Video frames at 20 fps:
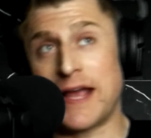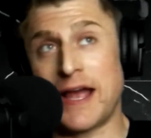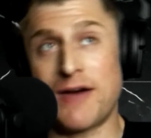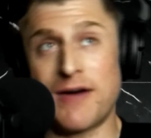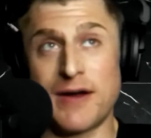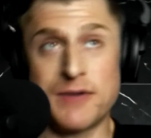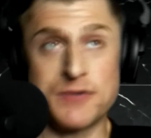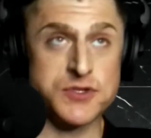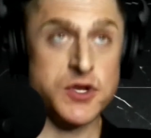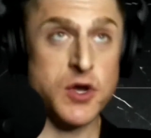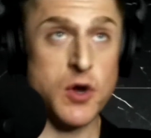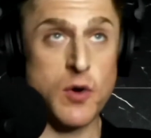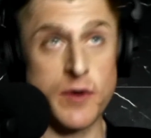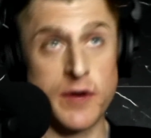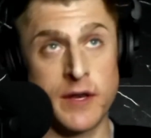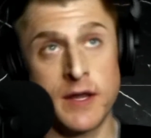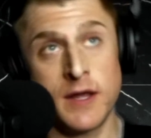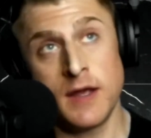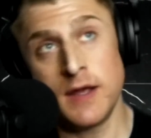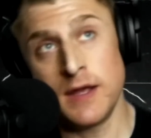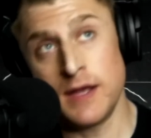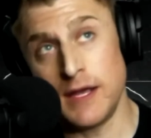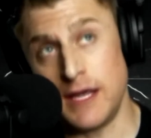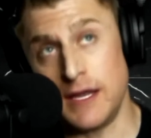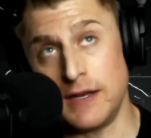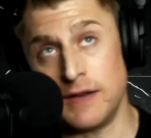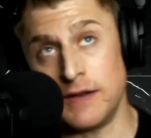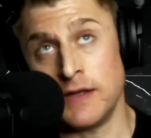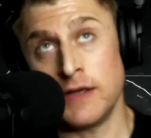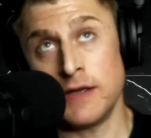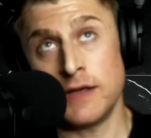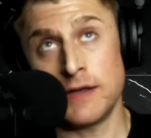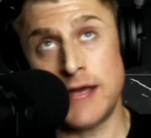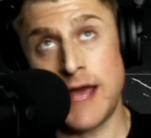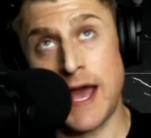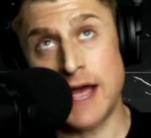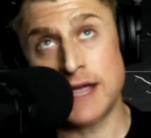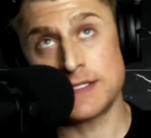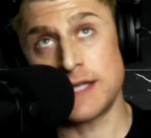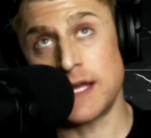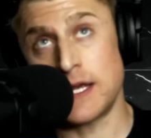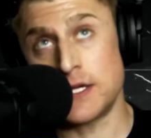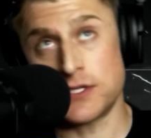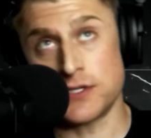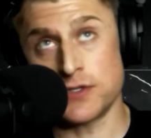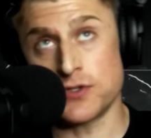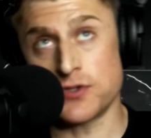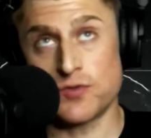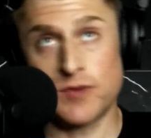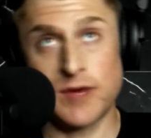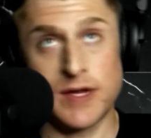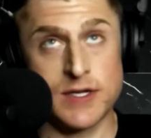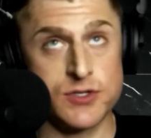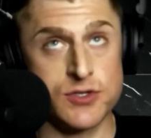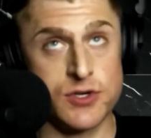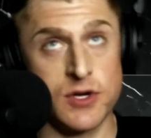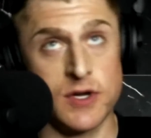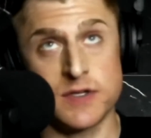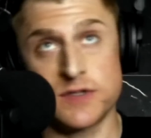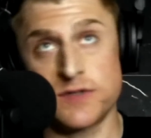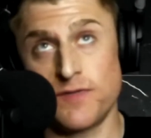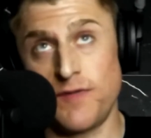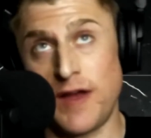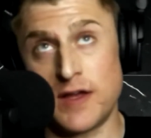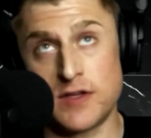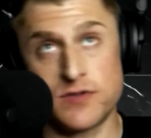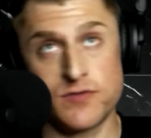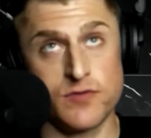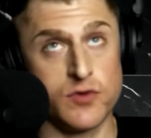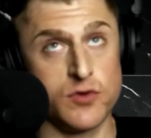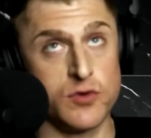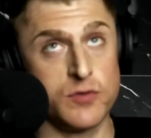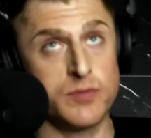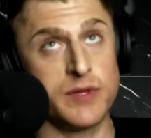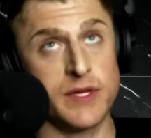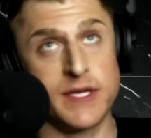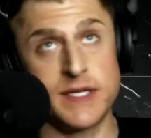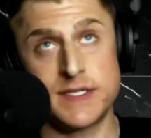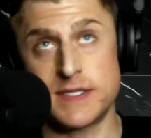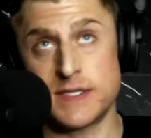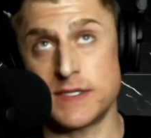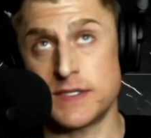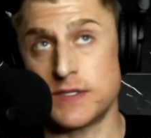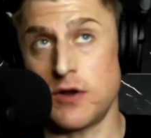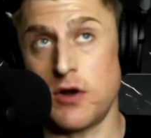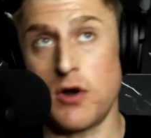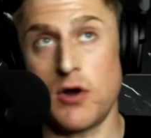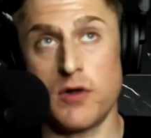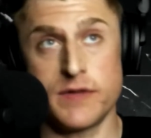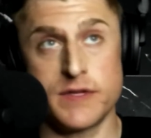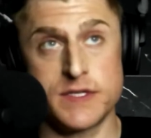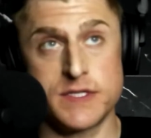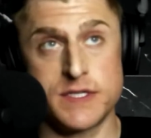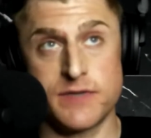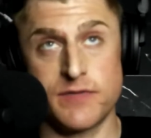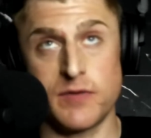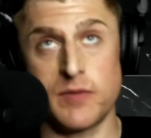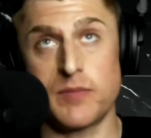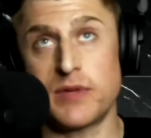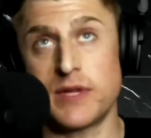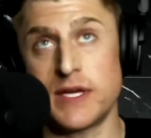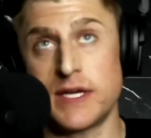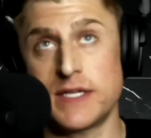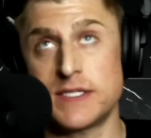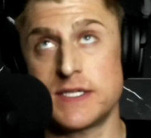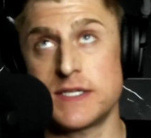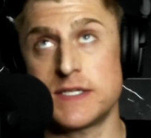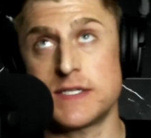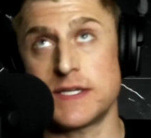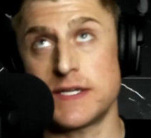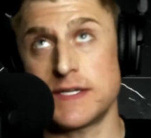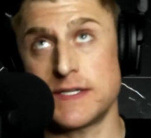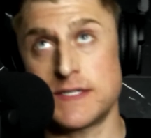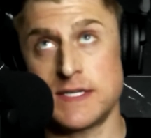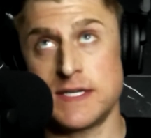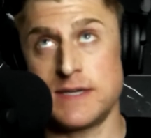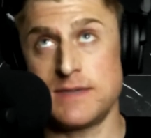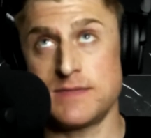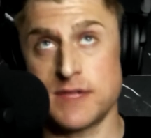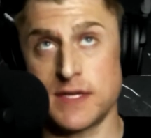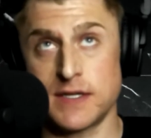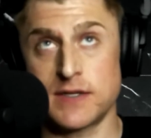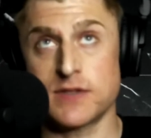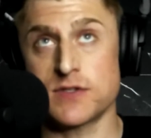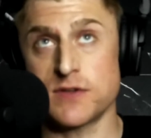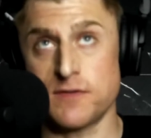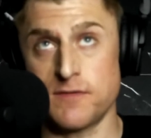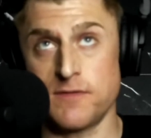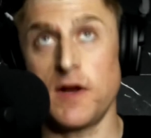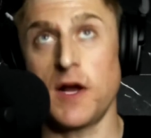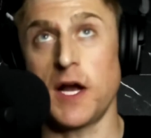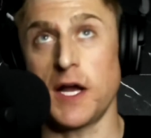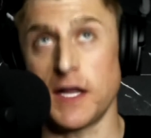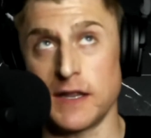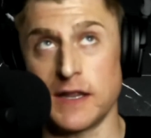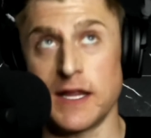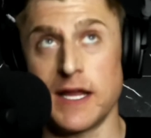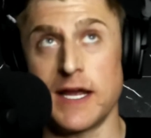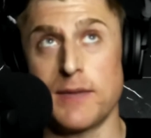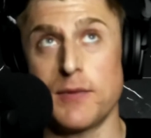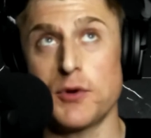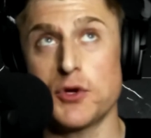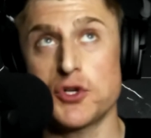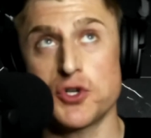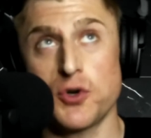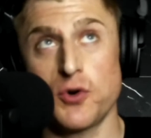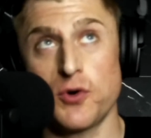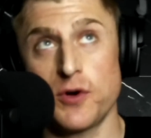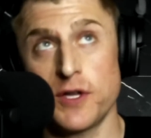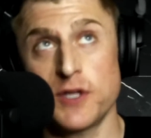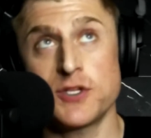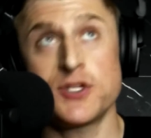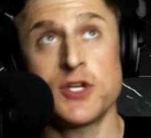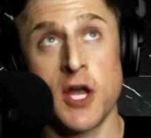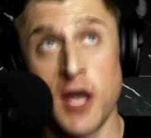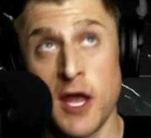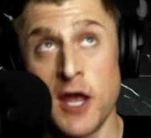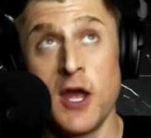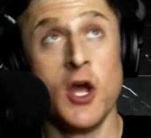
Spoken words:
how I was going in gas stations, restaurants, fast food places, all these different places, and it seems like there's a fucking labor shortage.